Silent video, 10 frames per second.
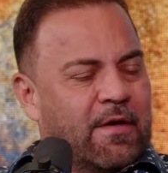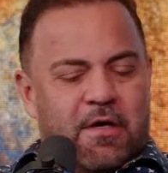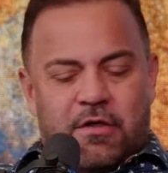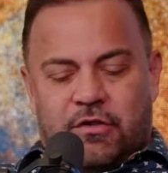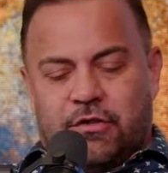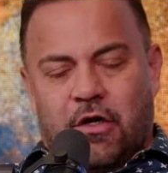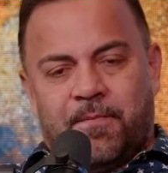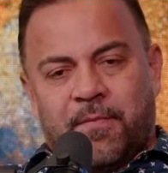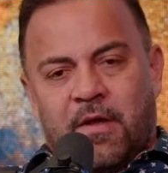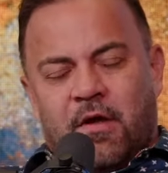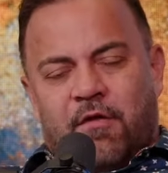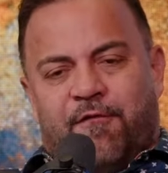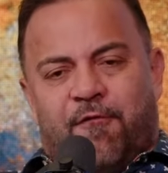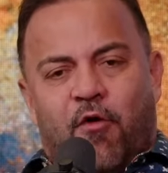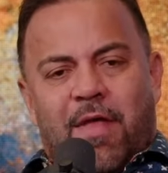So,
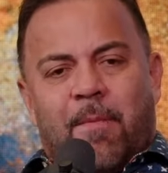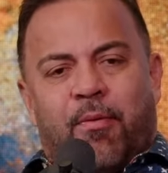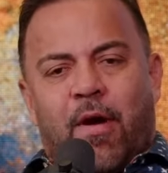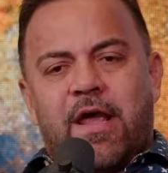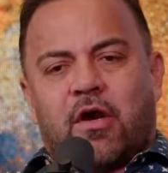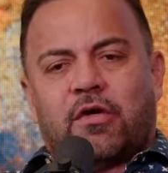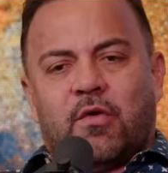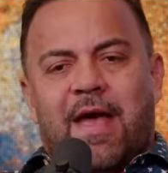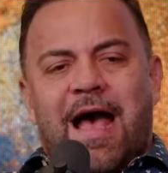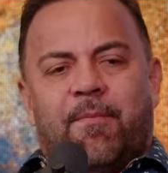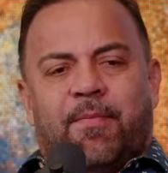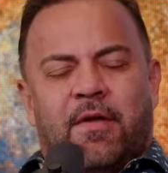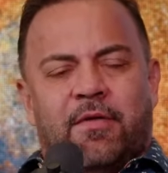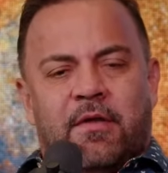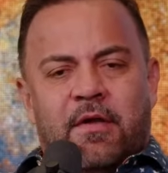for the breaker to
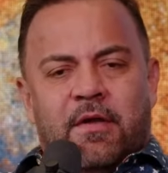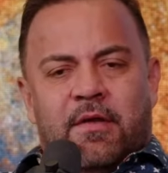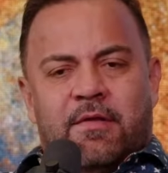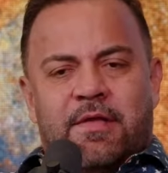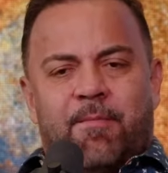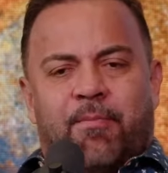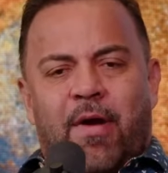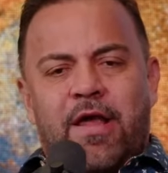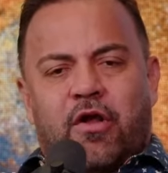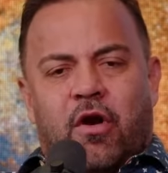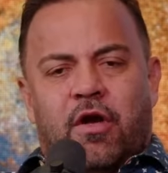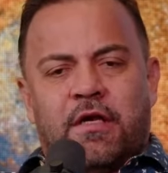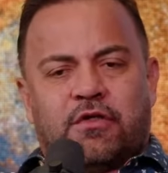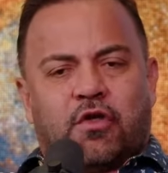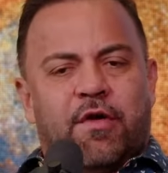happen, the breaker
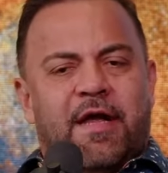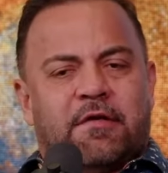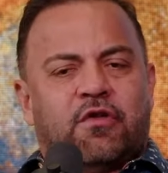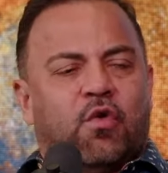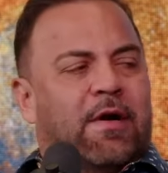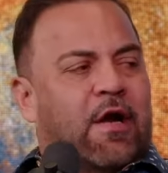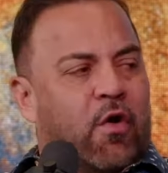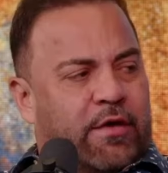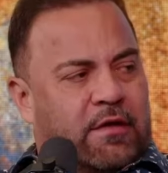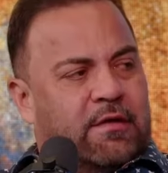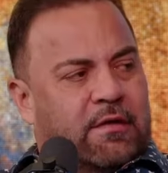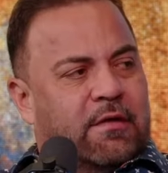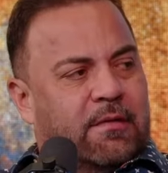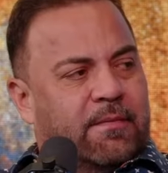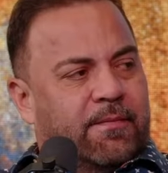is connected to an anointing.
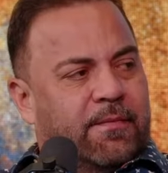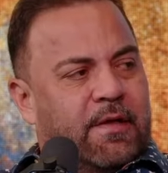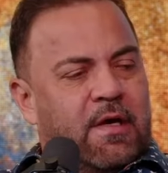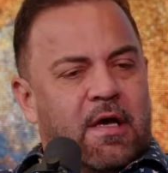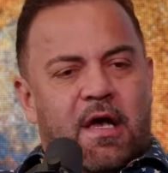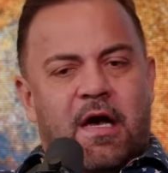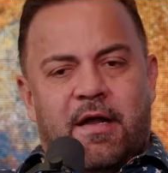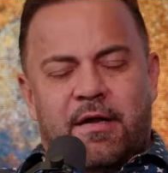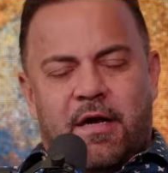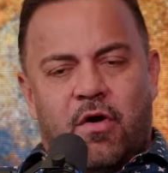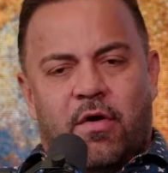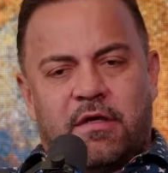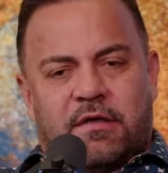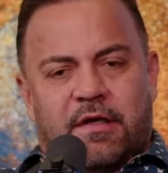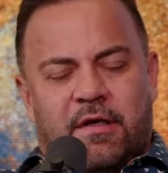And an
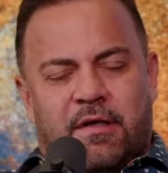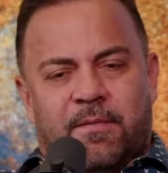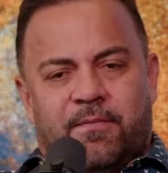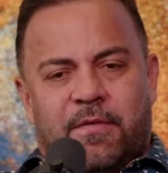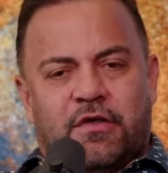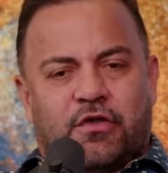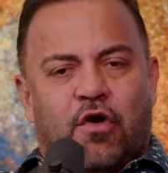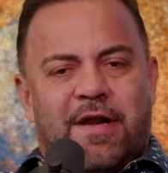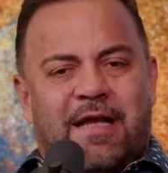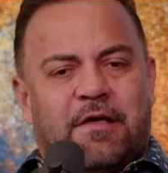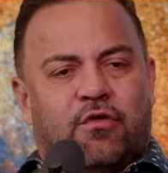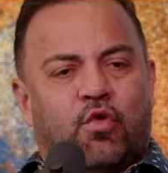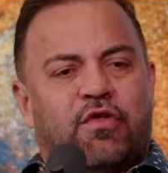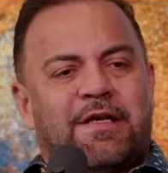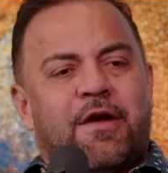anointing is connected
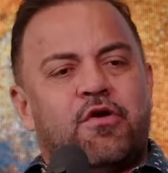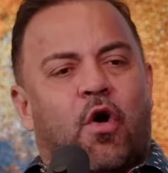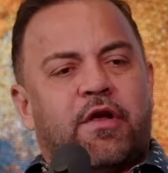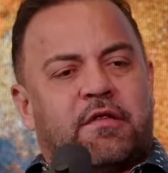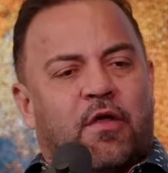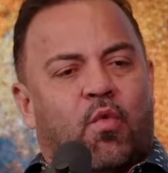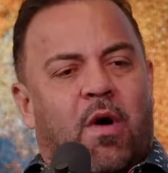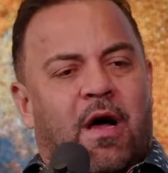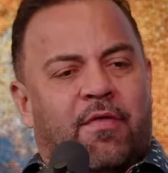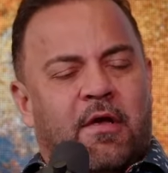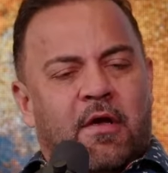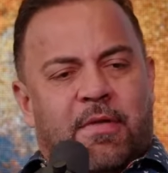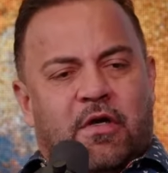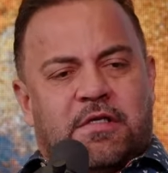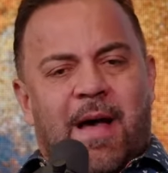to the anointed one
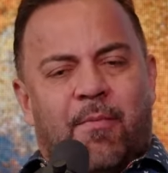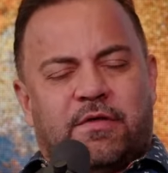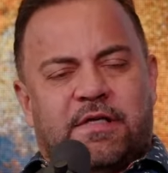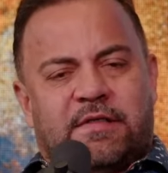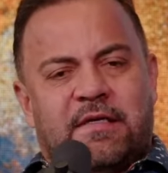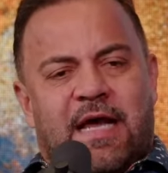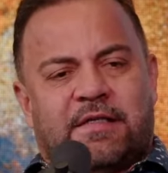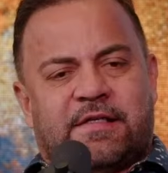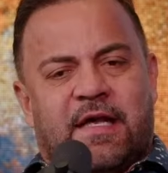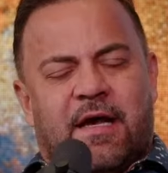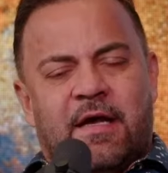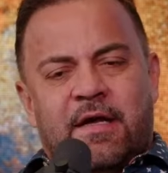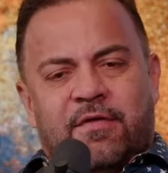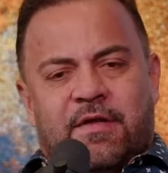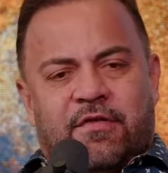because the Bible says in Isaiah
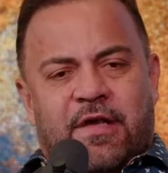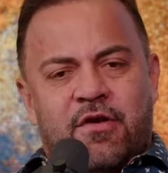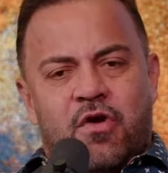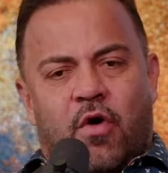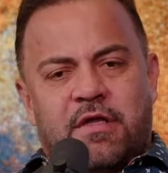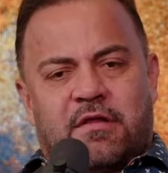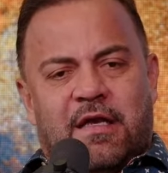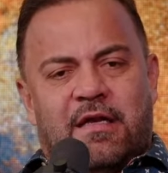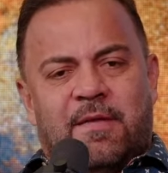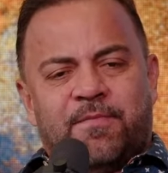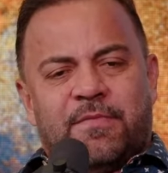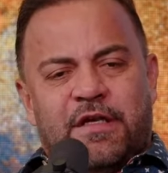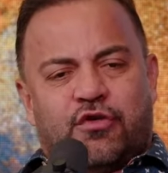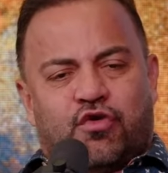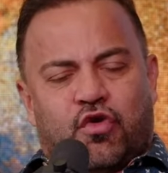that the anointing
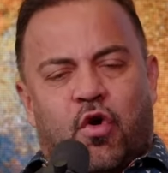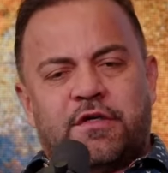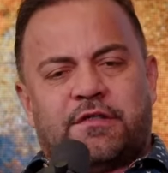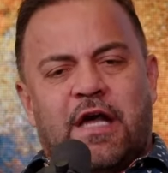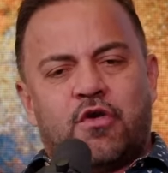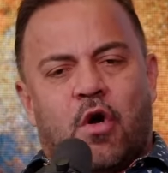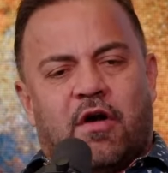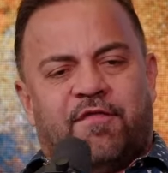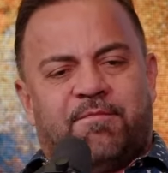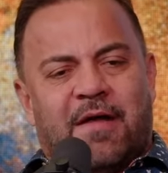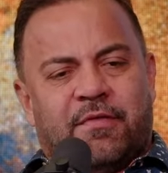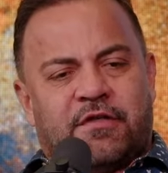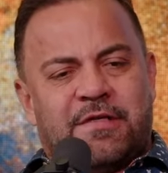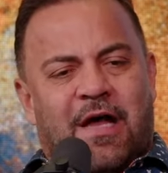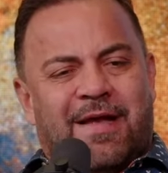destroys the yoke of
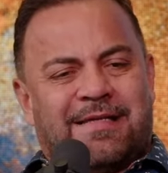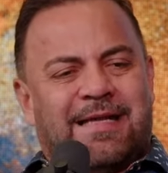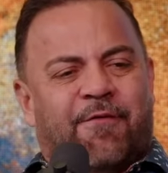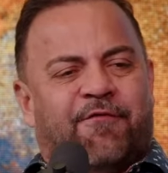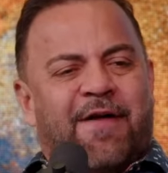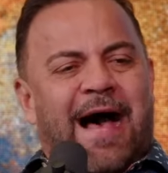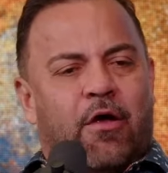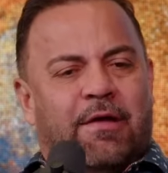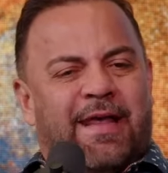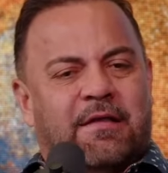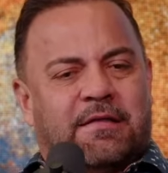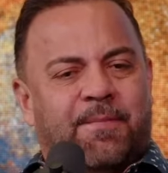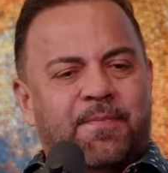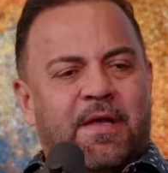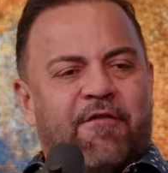bondage. Now, that's a violent,
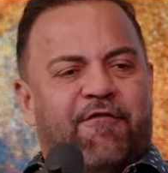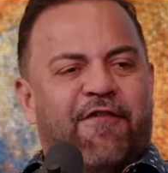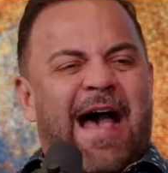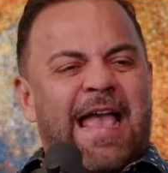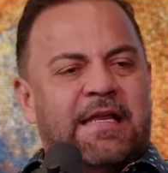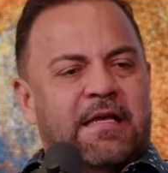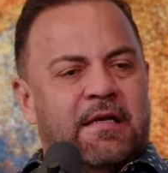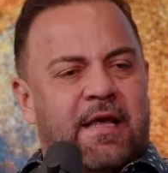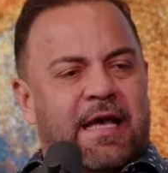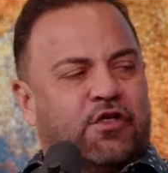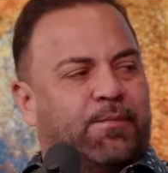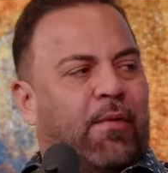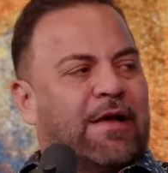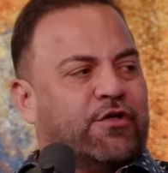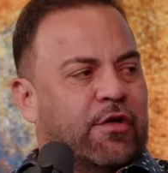fighting
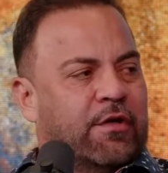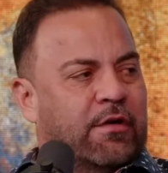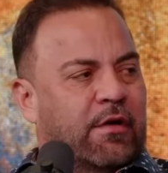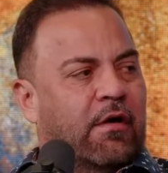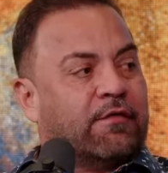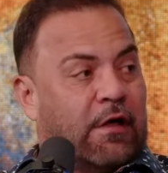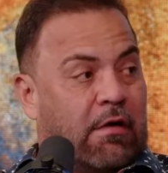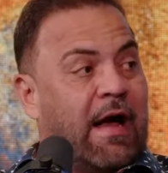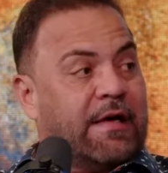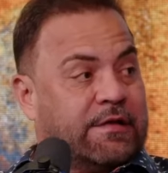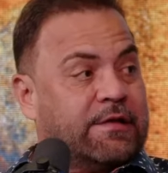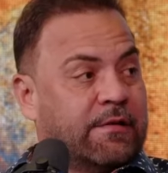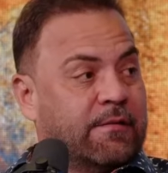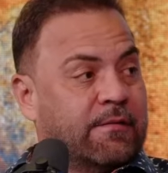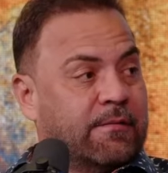expression of the Christ.
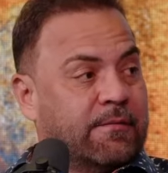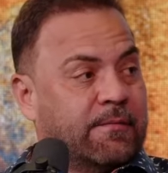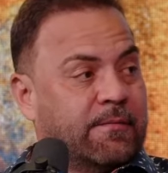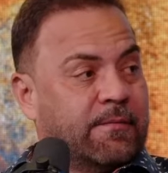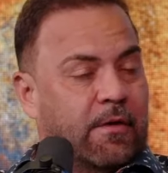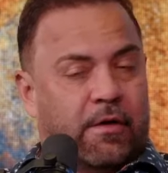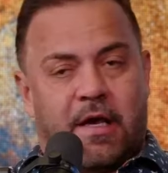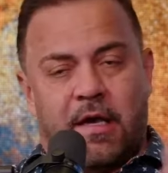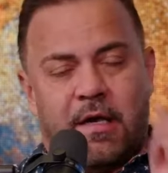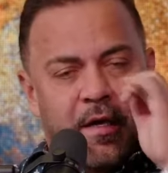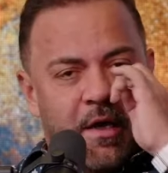Okay?